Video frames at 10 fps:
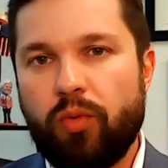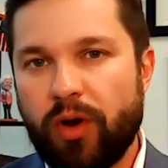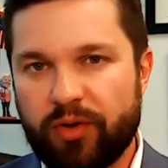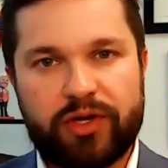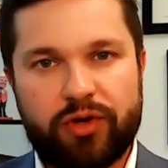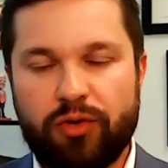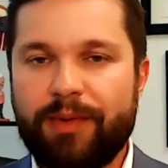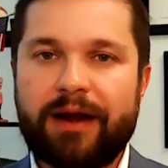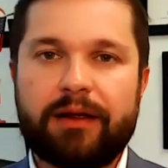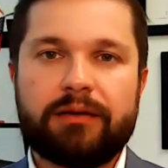what do we do
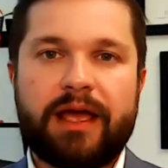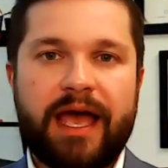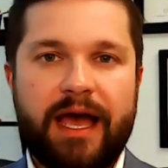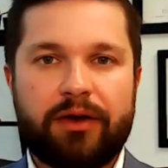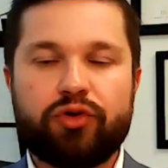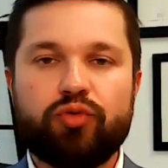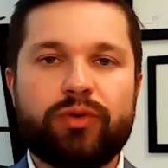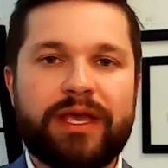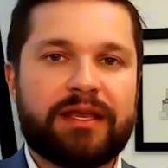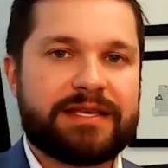about it? How do
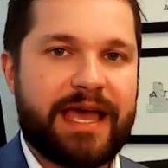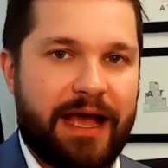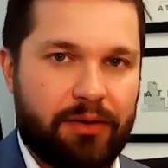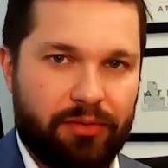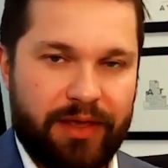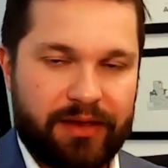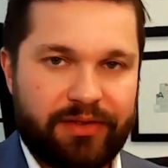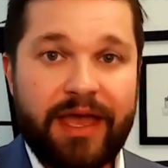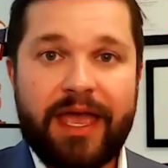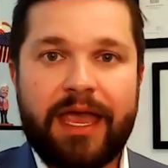we tackle this?